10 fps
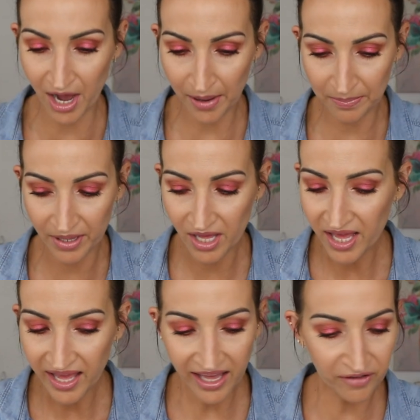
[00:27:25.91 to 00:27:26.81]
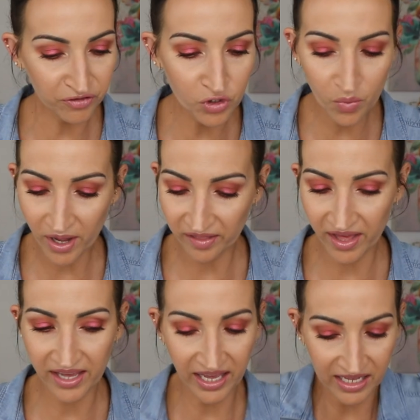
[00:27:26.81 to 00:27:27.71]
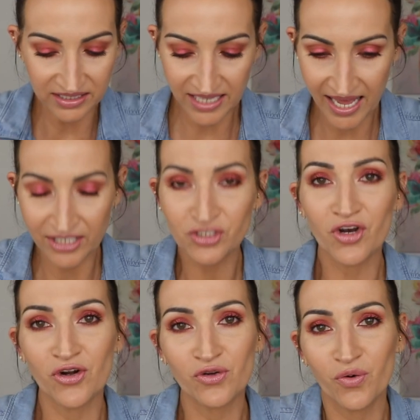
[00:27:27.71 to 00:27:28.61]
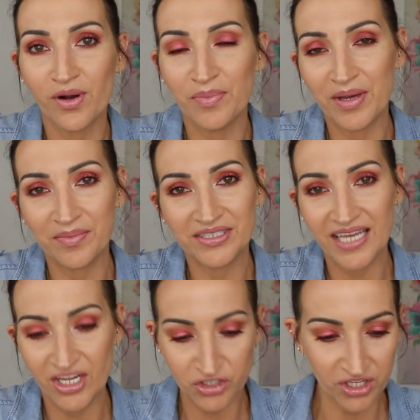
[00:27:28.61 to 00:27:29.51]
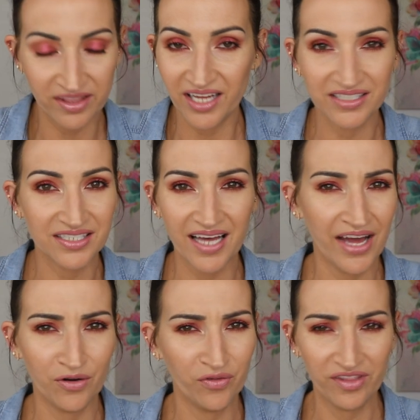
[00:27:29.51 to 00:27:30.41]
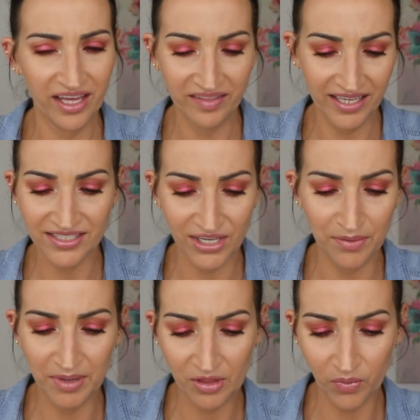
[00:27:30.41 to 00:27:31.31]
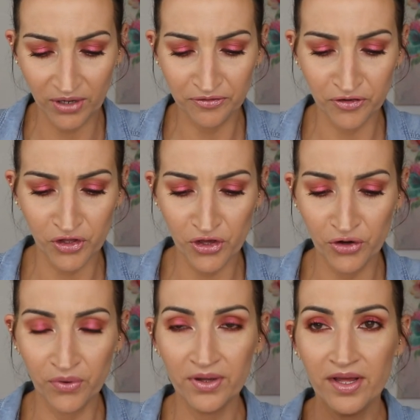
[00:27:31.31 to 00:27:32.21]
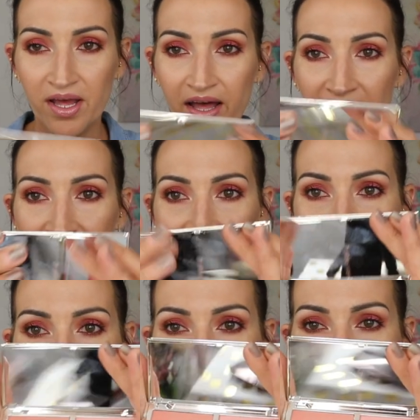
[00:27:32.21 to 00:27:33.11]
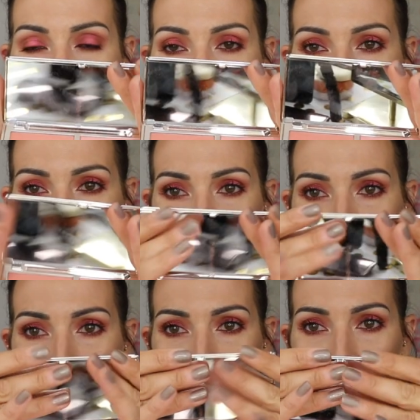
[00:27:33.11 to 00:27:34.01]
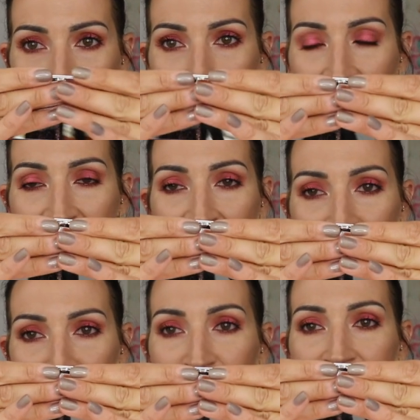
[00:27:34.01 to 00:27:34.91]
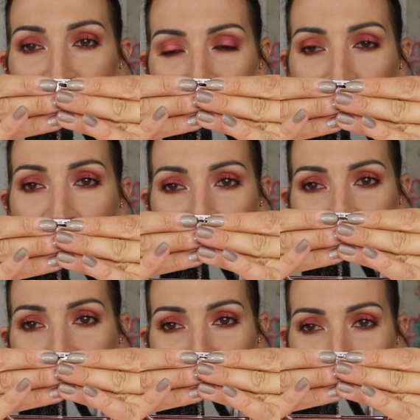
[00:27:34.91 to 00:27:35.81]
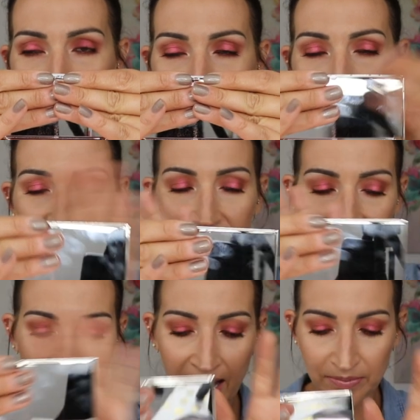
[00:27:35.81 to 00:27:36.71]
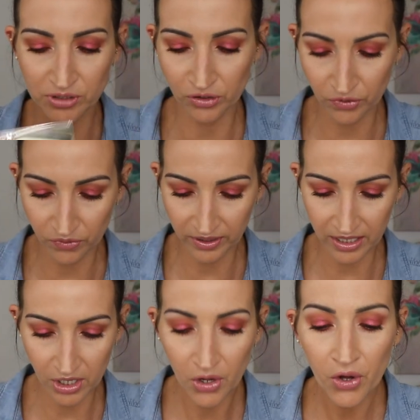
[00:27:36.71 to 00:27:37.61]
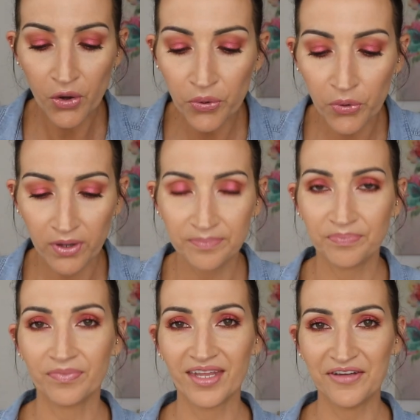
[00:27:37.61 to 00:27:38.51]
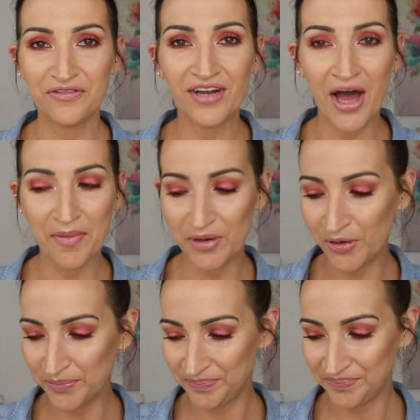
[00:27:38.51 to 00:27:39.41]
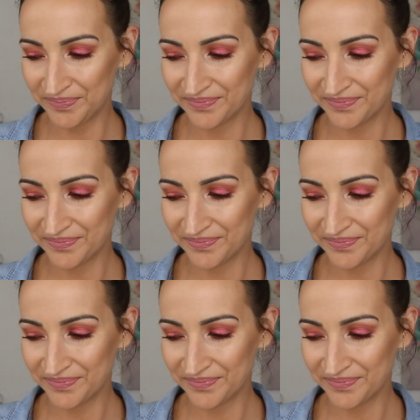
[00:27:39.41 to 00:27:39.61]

up. If you want like intense hardcore pigmentation, I don't think that's going to be the one for you. This Jouer blush duo, every duo that Jouer does is absolutely phenomenal.